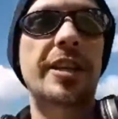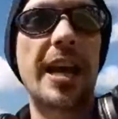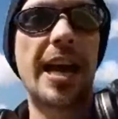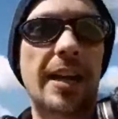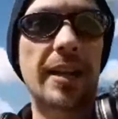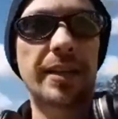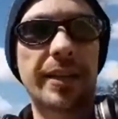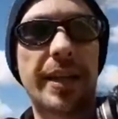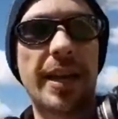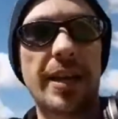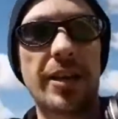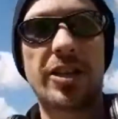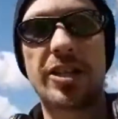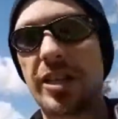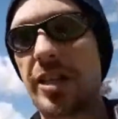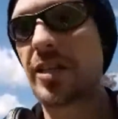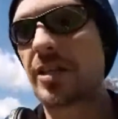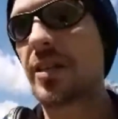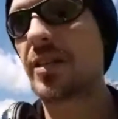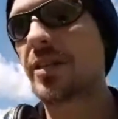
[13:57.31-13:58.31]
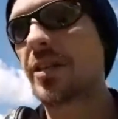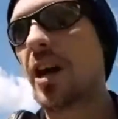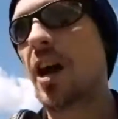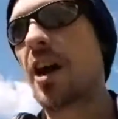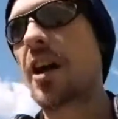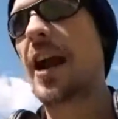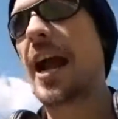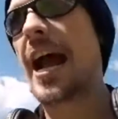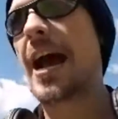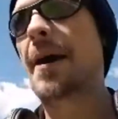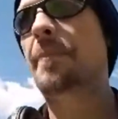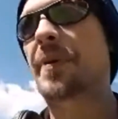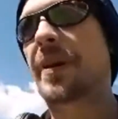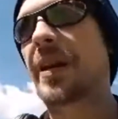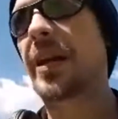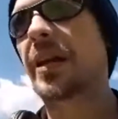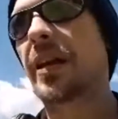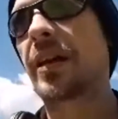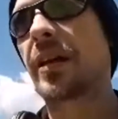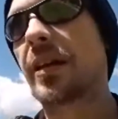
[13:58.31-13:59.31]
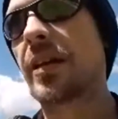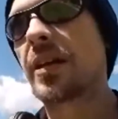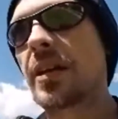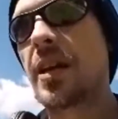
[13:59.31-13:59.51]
allegations are happening,